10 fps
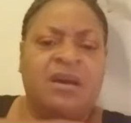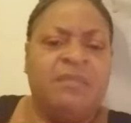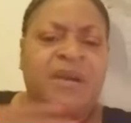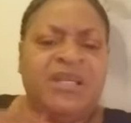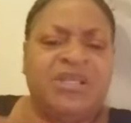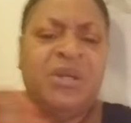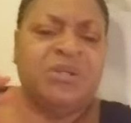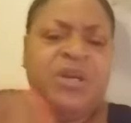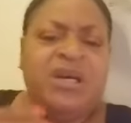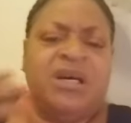my church,
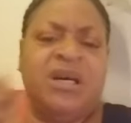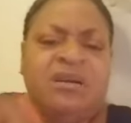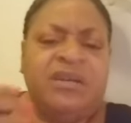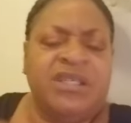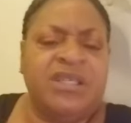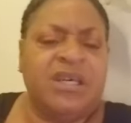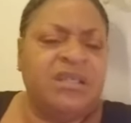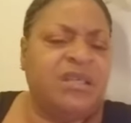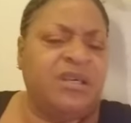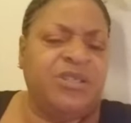we hug on each other,
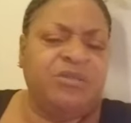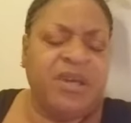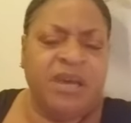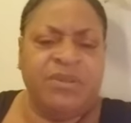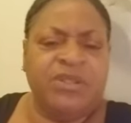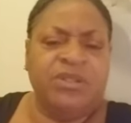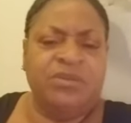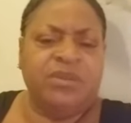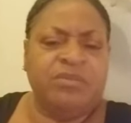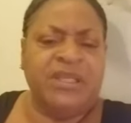touch your neighbor 2 or
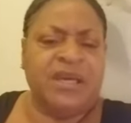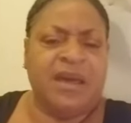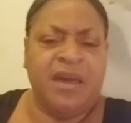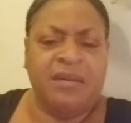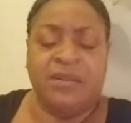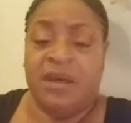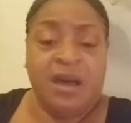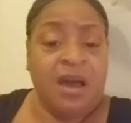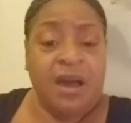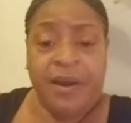3 times.
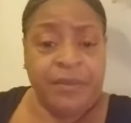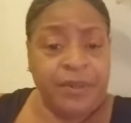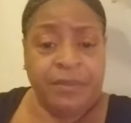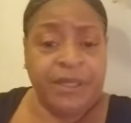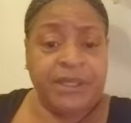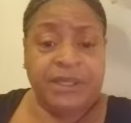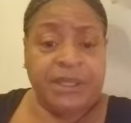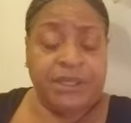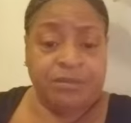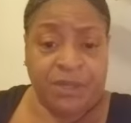I don't want nobody
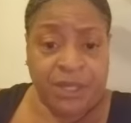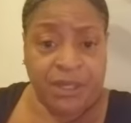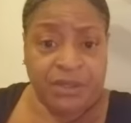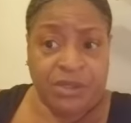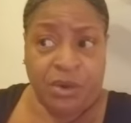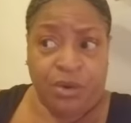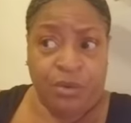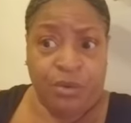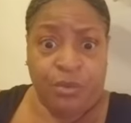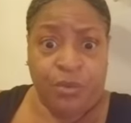touching me.
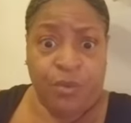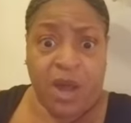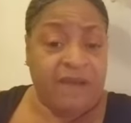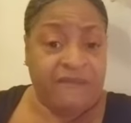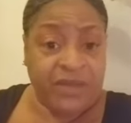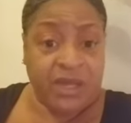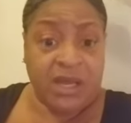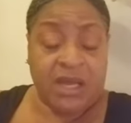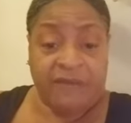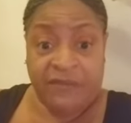So while I feel
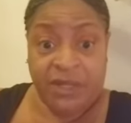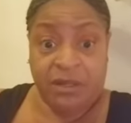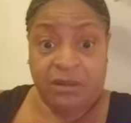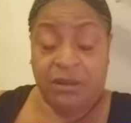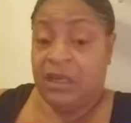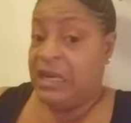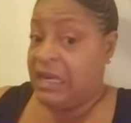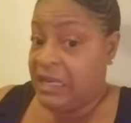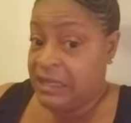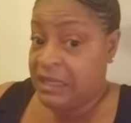like I feel,
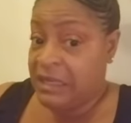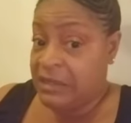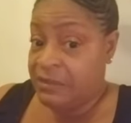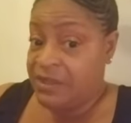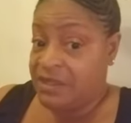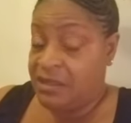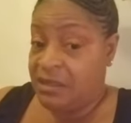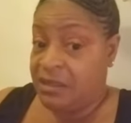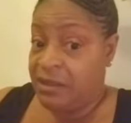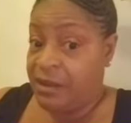I need not to be
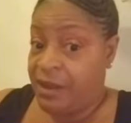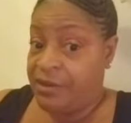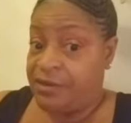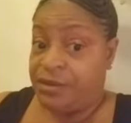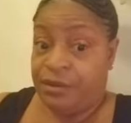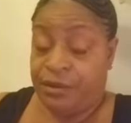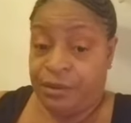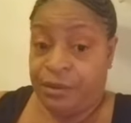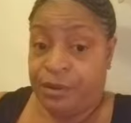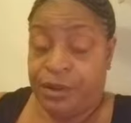sitting in the house of the
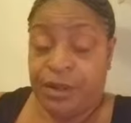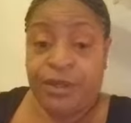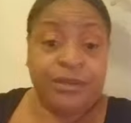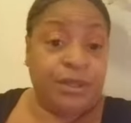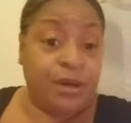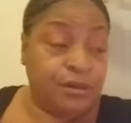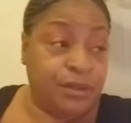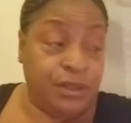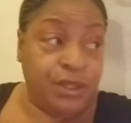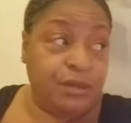Lord. Talk
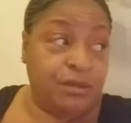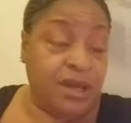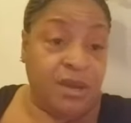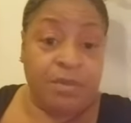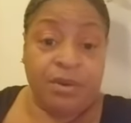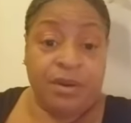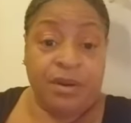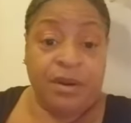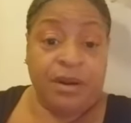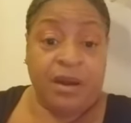to your neighbor.
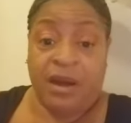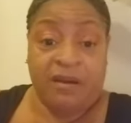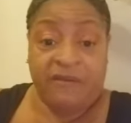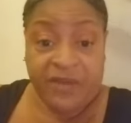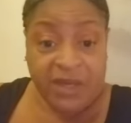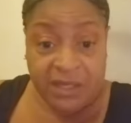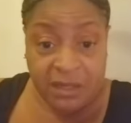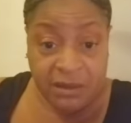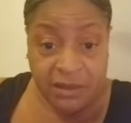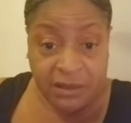I don't feel like
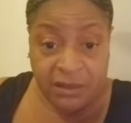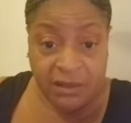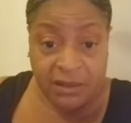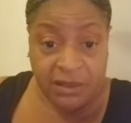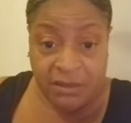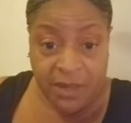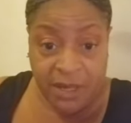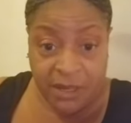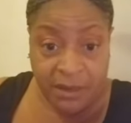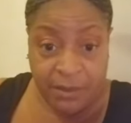talking to my
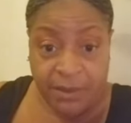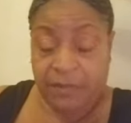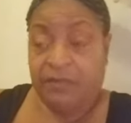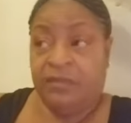neighbor.